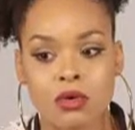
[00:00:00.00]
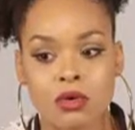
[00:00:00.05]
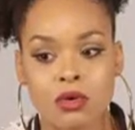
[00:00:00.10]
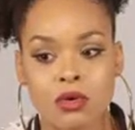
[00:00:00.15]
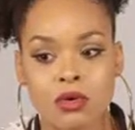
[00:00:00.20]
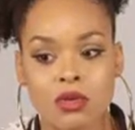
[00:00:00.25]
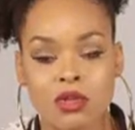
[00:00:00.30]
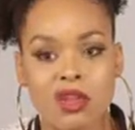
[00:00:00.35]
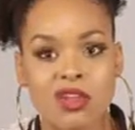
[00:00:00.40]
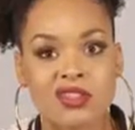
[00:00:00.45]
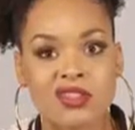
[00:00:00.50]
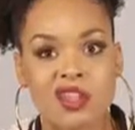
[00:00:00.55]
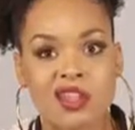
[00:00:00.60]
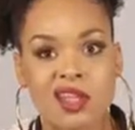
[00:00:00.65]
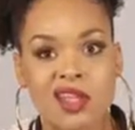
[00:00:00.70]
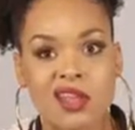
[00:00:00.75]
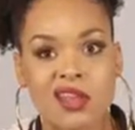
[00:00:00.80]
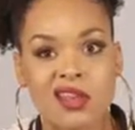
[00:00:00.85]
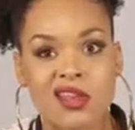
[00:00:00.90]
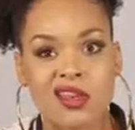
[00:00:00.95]
Did I say
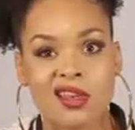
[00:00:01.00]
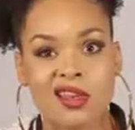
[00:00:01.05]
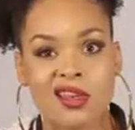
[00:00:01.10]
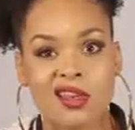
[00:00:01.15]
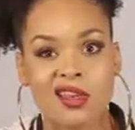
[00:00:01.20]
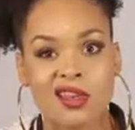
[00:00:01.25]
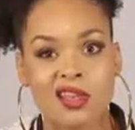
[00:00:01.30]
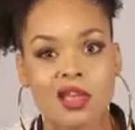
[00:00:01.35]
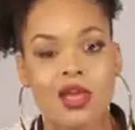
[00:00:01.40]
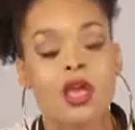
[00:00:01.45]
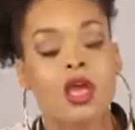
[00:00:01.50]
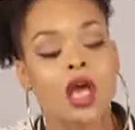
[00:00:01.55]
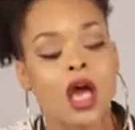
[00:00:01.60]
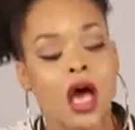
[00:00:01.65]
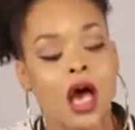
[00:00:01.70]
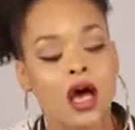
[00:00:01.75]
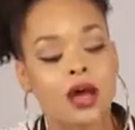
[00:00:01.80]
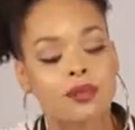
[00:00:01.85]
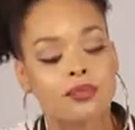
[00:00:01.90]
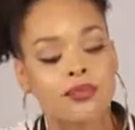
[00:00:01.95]
that?
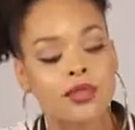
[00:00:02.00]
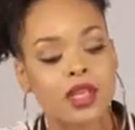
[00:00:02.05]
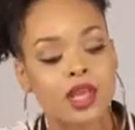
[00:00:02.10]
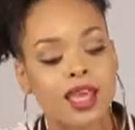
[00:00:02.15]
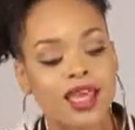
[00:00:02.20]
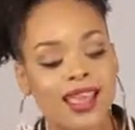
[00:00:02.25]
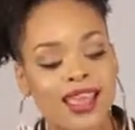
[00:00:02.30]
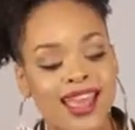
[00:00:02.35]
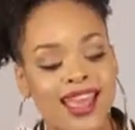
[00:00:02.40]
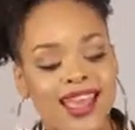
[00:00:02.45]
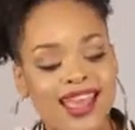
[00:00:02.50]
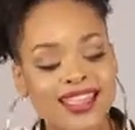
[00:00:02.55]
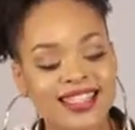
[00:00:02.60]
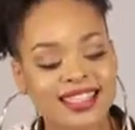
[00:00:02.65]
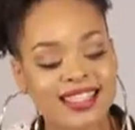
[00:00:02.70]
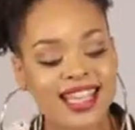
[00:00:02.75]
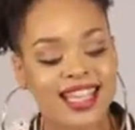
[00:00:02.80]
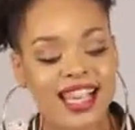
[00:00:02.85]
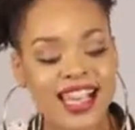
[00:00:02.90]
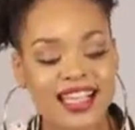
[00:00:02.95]

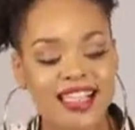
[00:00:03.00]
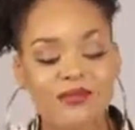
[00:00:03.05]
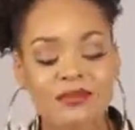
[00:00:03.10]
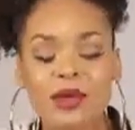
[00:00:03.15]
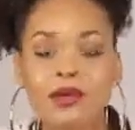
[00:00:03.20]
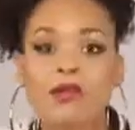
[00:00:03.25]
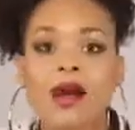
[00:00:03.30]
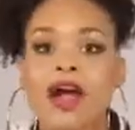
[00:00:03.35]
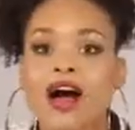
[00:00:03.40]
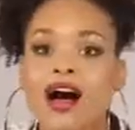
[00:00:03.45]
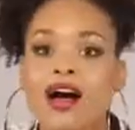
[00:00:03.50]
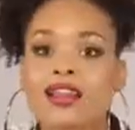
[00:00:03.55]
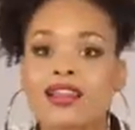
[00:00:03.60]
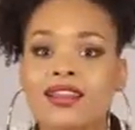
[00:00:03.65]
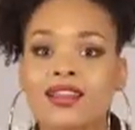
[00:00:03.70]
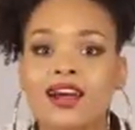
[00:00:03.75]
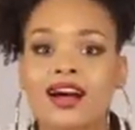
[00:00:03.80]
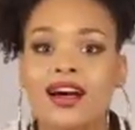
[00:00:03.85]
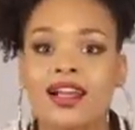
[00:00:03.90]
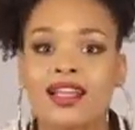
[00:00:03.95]
He has been my all
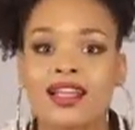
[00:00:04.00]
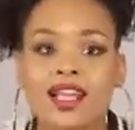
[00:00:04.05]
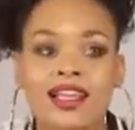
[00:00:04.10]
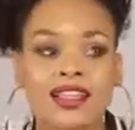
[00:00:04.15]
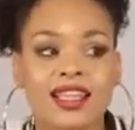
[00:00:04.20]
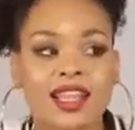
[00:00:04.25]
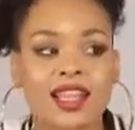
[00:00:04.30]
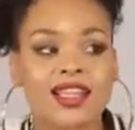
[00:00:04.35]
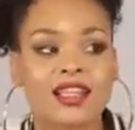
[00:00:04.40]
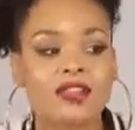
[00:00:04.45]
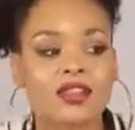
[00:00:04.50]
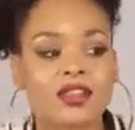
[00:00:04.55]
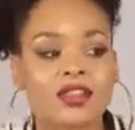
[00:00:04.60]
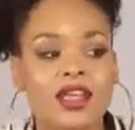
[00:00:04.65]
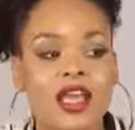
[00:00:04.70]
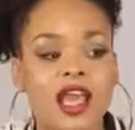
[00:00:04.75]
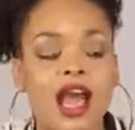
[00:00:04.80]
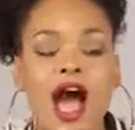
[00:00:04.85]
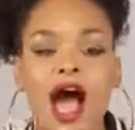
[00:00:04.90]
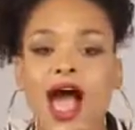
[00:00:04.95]
in all, and at the end of the
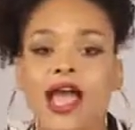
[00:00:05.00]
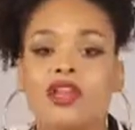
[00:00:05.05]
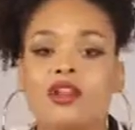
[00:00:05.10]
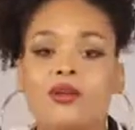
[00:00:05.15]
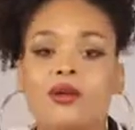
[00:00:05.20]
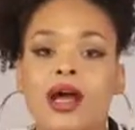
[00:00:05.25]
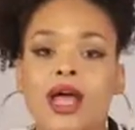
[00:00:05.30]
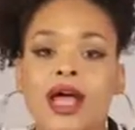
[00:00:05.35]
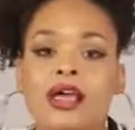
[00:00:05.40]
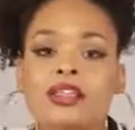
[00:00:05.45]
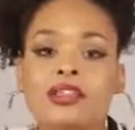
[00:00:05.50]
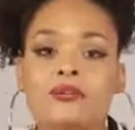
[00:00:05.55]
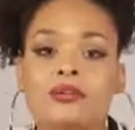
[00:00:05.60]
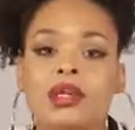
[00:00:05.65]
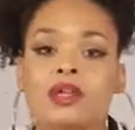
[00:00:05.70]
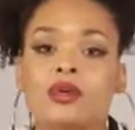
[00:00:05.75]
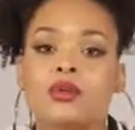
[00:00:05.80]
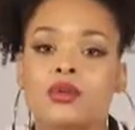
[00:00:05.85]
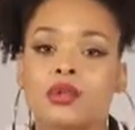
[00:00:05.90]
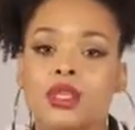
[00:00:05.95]
day, I knew I had
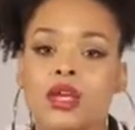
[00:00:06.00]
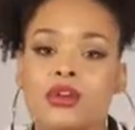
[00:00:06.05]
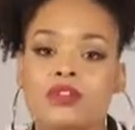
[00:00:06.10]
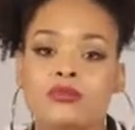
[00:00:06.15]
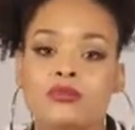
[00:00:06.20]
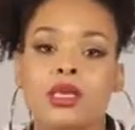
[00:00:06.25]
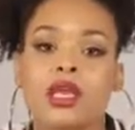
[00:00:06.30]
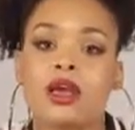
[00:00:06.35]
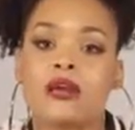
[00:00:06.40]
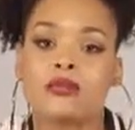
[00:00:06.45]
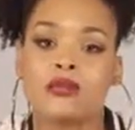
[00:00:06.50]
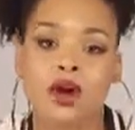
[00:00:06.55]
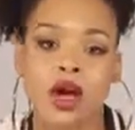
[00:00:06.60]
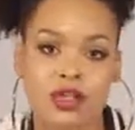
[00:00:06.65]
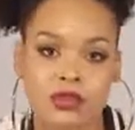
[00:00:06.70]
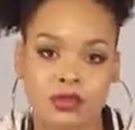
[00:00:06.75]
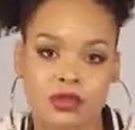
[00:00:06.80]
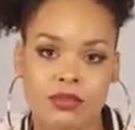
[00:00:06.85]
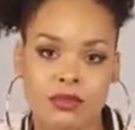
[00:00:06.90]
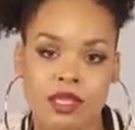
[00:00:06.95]
somebody who loved me and
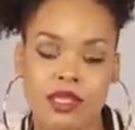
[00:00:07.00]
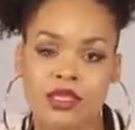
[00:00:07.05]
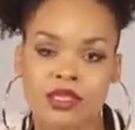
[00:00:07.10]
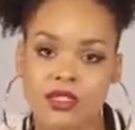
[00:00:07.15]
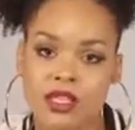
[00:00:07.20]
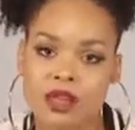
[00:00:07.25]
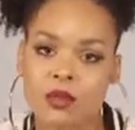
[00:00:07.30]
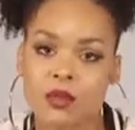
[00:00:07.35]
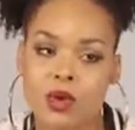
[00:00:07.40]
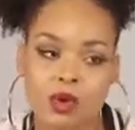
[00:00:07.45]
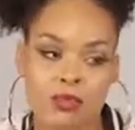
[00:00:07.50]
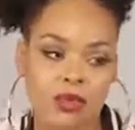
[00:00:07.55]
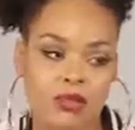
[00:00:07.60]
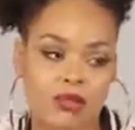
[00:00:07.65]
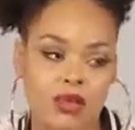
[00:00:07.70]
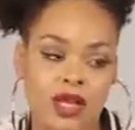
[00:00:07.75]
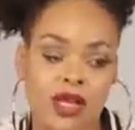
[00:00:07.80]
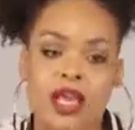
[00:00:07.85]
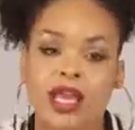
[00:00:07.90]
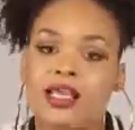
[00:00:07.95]
rocked with me the same way
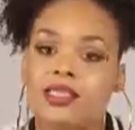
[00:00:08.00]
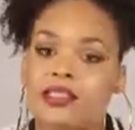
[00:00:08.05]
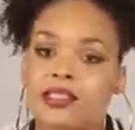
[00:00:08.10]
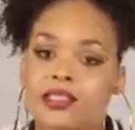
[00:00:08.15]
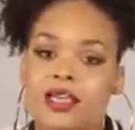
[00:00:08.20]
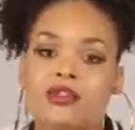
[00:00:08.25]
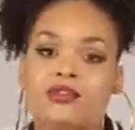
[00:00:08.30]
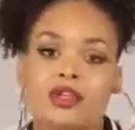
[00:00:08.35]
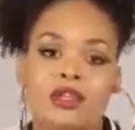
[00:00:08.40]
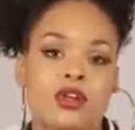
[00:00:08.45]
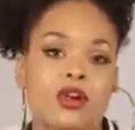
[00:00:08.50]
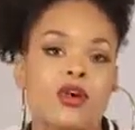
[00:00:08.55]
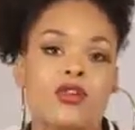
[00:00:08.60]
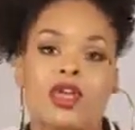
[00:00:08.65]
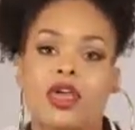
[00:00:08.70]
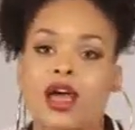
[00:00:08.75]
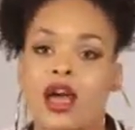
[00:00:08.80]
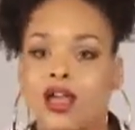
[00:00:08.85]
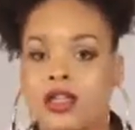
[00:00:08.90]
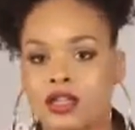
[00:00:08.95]
Beretta and Cedric know
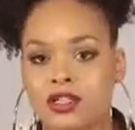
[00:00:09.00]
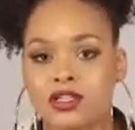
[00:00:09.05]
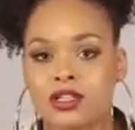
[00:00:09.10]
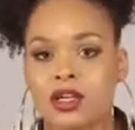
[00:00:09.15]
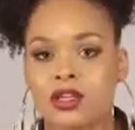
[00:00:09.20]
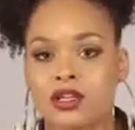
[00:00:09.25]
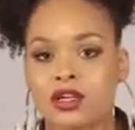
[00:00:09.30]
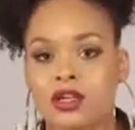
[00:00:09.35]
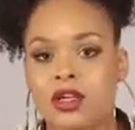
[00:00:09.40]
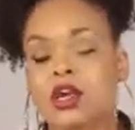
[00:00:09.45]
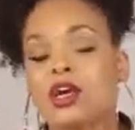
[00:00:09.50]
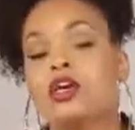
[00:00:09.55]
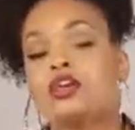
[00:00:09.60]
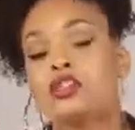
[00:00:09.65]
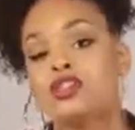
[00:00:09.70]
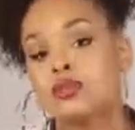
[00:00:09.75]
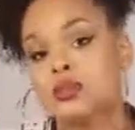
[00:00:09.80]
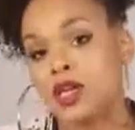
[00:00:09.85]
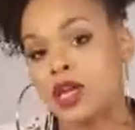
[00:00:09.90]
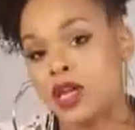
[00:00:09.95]
they got each other.
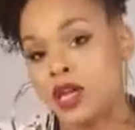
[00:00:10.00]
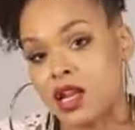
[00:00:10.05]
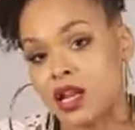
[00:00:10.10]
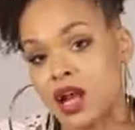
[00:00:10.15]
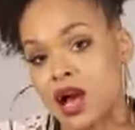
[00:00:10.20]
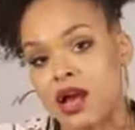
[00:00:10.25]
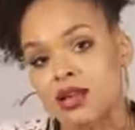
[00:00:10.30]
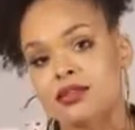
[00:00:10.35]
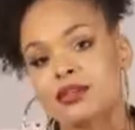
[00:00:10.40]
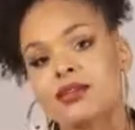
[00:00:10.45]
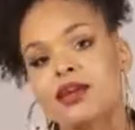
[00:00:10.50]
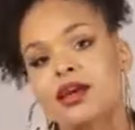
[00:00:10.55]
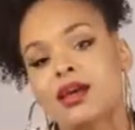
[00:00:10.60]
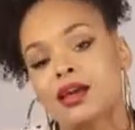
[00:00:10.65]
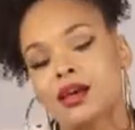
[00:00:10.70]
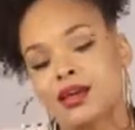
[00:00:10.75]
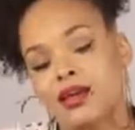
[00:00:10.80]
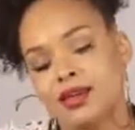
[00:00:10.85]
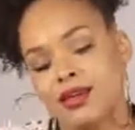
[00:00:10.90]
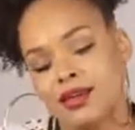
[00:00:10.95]
Do we get at odds?
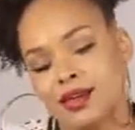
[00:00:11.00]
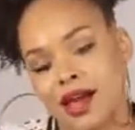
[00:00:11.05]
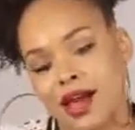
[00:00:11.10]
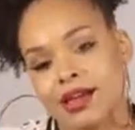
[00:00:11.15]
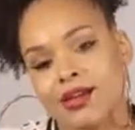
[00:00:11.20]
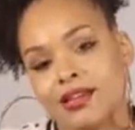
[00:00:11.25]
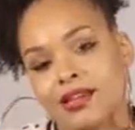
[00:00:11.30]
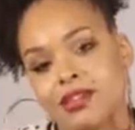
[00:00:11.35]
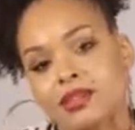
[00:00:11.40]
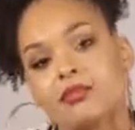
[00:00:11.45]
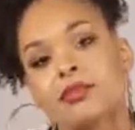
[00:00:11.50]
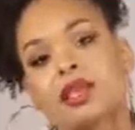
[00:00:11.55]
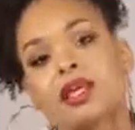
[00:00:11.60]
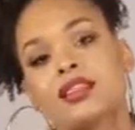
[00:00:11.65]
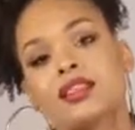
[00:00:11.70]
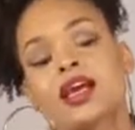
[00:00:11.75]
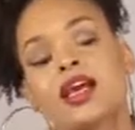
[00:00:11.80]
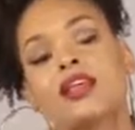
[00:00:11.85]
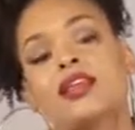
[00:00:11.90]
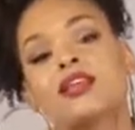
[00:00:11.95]
Yes, but at
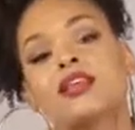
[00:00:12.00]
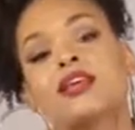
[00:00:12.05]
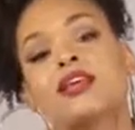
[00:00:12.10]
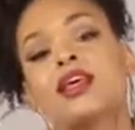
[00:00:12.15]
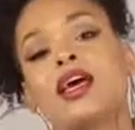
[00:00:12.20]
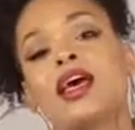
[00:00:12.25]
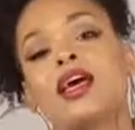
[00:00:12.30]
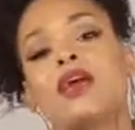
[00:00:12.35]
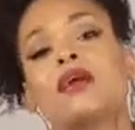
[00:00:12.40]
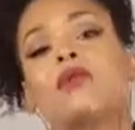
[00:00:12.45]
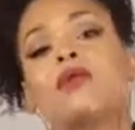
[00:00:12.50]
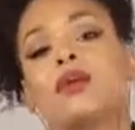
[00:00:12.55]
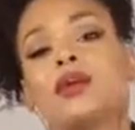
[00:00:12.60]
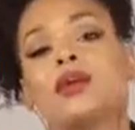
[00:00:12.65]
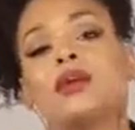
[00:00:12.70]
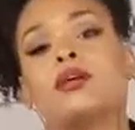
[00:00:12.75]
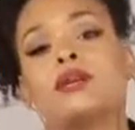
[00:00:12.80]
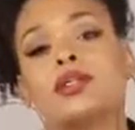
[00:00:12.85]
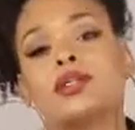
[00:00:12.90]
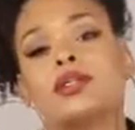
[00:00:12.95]
the end of the day, we
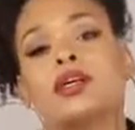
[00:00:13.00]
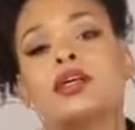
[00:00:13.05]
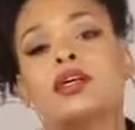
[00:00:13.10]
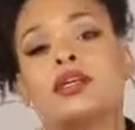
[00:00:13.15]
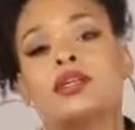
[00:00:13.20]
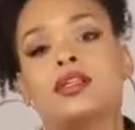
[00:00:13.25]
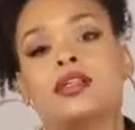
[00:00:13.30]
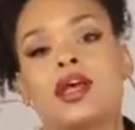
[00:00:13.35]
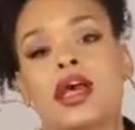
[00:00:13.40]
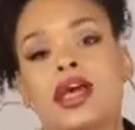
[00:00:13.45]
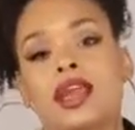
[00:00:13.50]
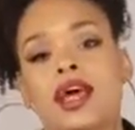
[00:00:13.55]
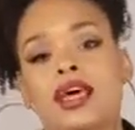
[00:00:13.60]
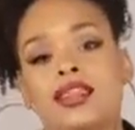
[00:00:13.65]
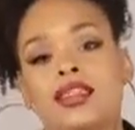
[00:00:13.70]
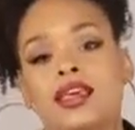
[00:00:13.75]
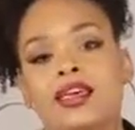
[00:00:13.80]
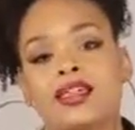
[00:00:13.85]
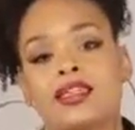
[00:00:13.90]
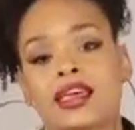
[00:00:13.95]
know what's good, and I
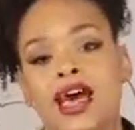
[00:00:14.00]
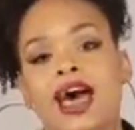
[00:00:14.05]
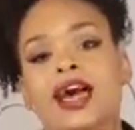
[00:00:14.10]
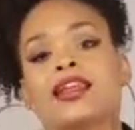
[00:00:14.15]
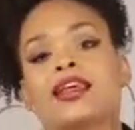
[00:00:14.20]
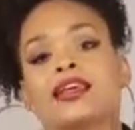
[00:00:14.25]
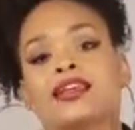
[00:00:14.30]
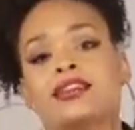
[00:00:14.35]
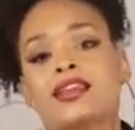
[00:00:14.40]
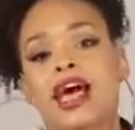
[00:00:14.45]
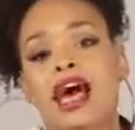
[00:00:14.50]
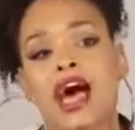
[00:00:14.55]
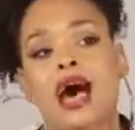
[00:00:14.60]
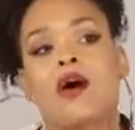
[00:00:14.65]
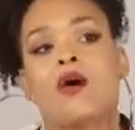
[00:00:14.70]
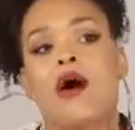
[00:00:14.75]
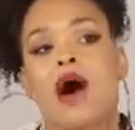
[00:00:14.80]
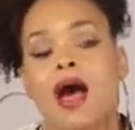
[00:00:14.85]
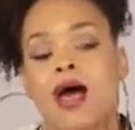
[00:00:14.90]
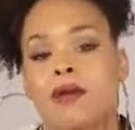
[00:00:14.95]
think that is
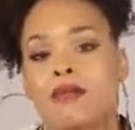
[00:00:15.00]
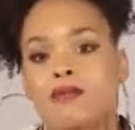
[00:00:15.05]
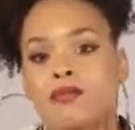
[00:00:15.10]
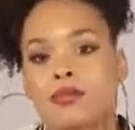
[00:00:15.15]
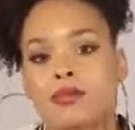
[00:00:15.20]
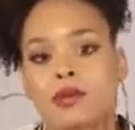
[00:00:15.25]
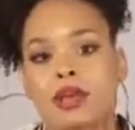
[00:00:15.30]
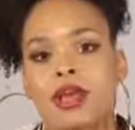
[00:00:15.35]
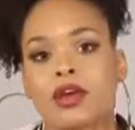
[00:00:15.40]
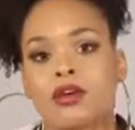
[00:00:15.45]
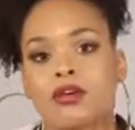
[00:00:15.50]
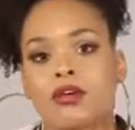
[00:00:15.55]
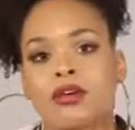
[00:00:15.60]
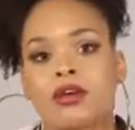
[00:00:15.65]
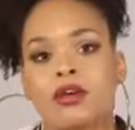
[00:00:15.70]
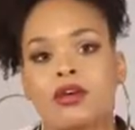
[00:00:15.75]
how I've prepared